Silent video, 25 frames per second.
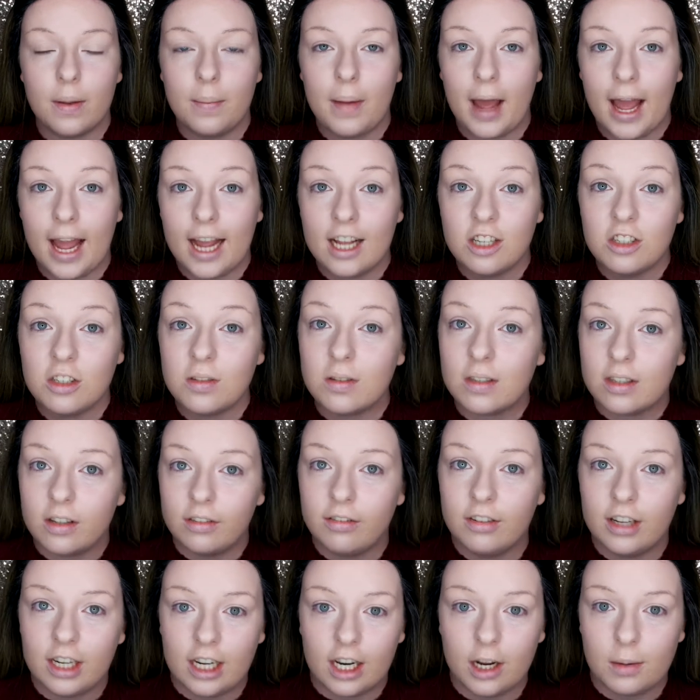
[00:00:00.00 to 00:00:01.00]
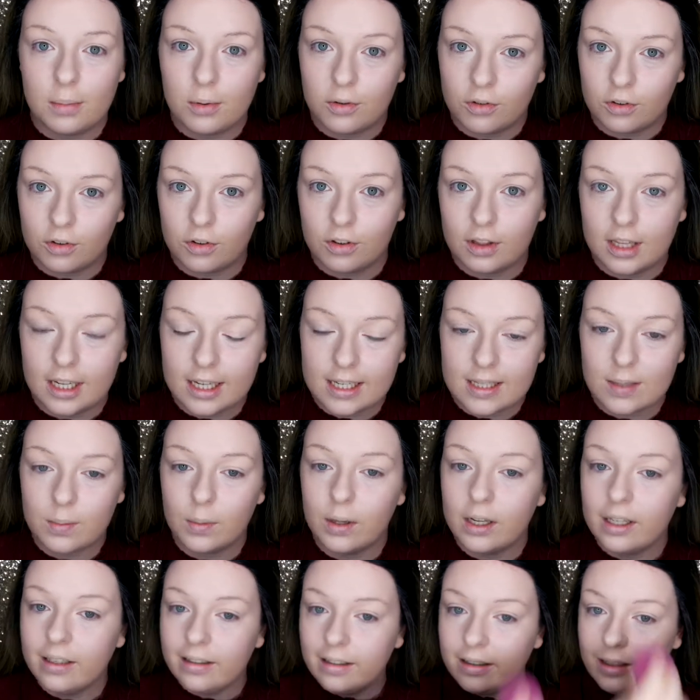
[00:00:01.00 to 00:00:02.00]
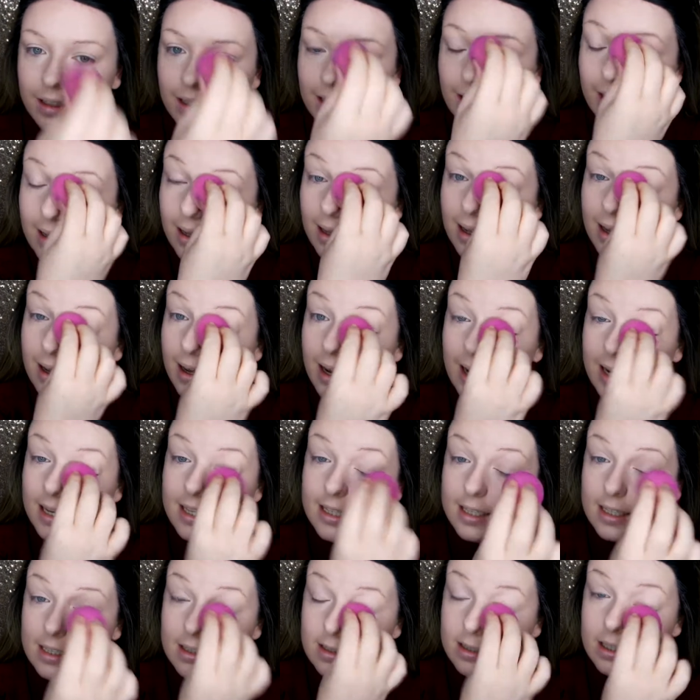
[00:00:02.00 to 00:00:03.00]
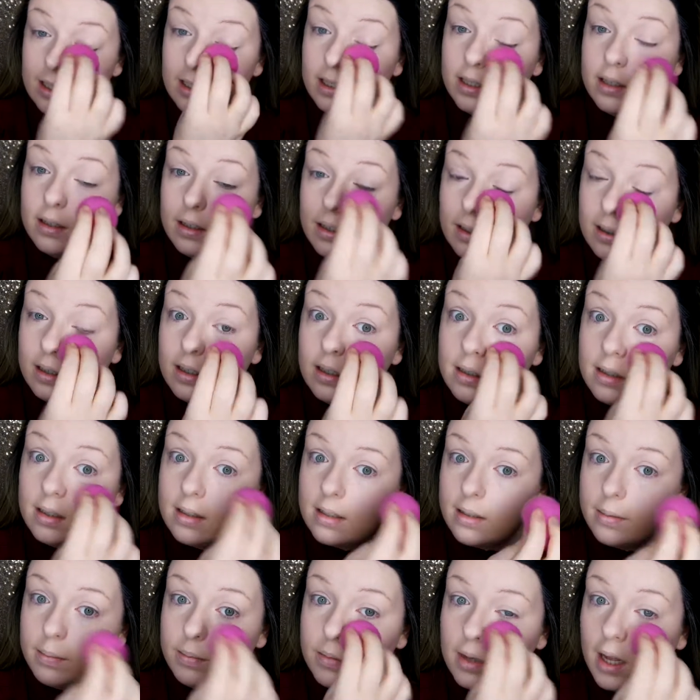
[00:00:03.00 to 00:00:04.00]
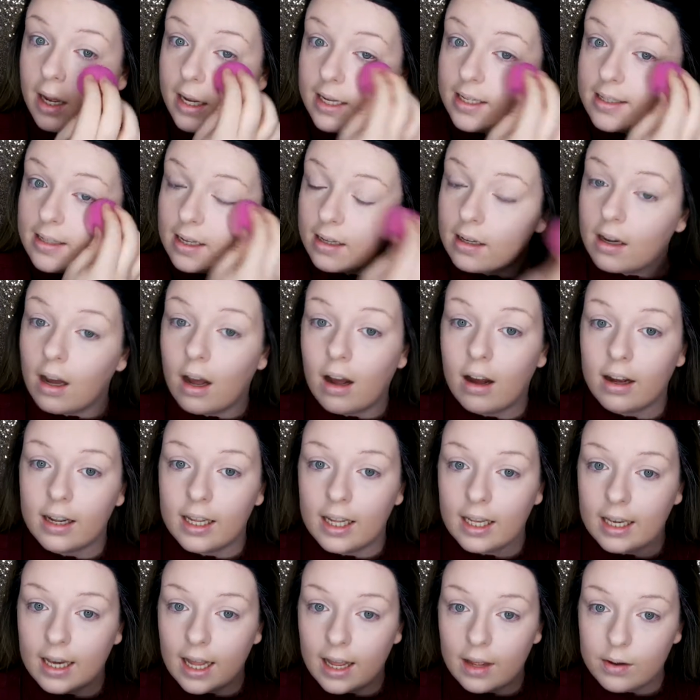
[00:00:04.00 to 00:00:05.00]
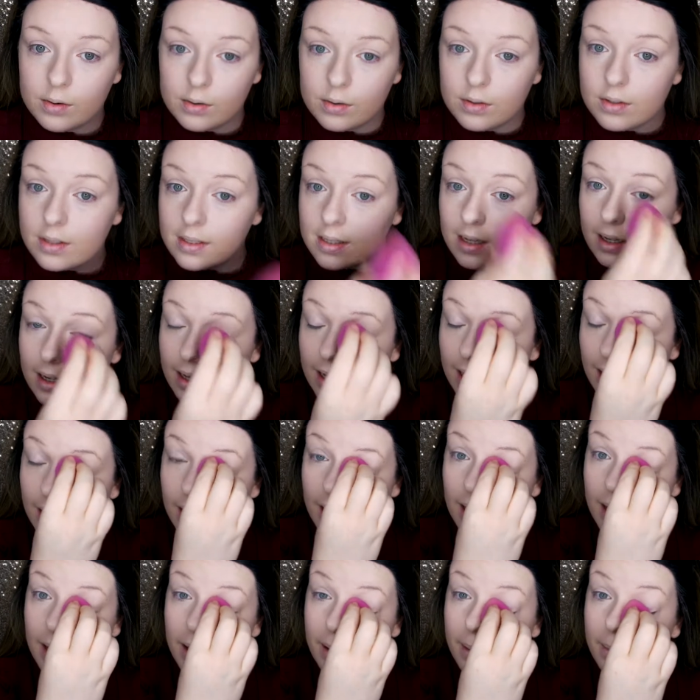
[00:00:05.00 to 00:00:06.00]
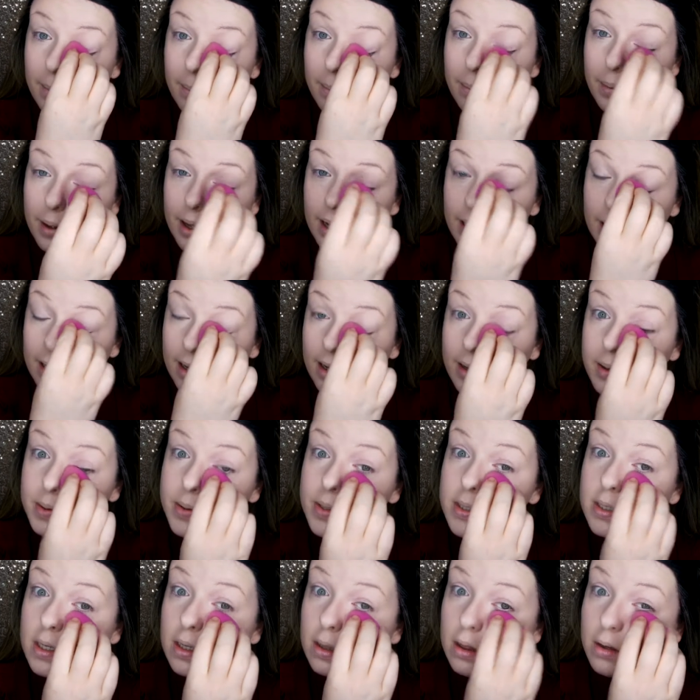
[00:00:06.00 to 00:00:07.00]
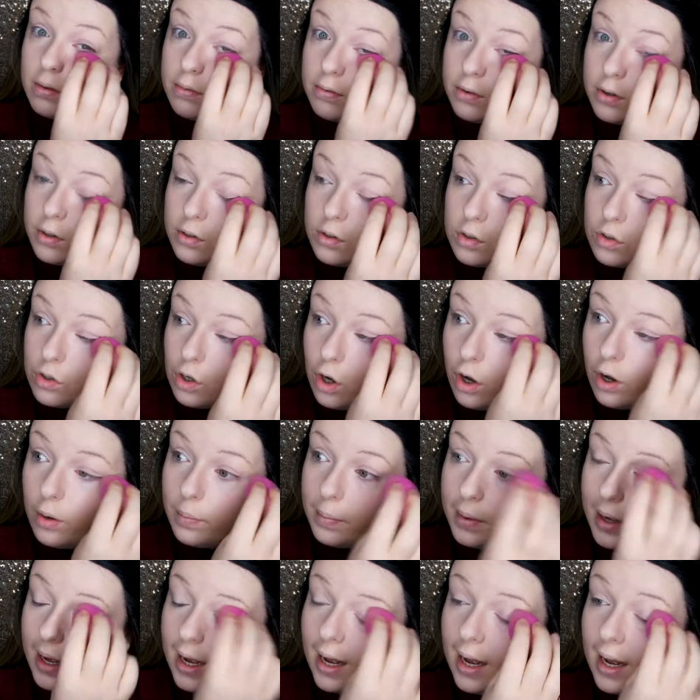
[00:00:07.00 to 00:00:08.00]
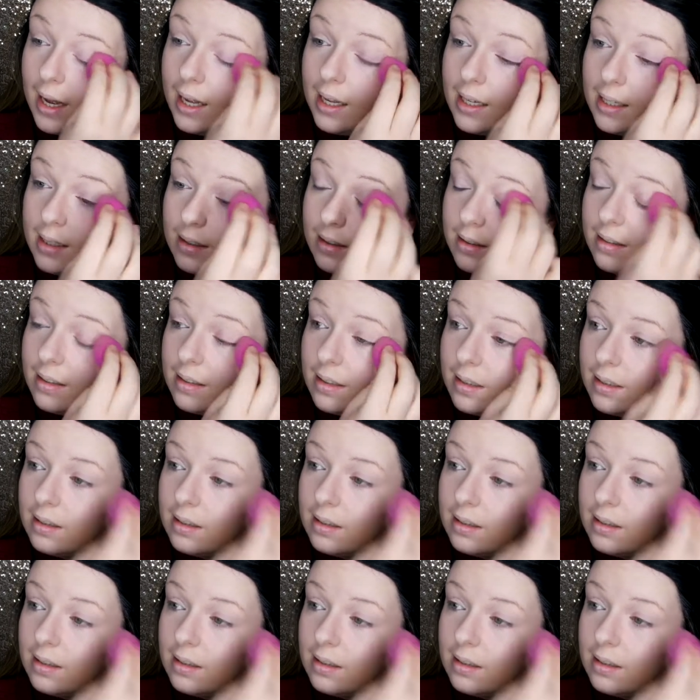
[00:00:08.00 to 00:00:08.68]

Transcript: my page. It was the video before this one. I did do some nice khaki nails, but I was doing the food shop and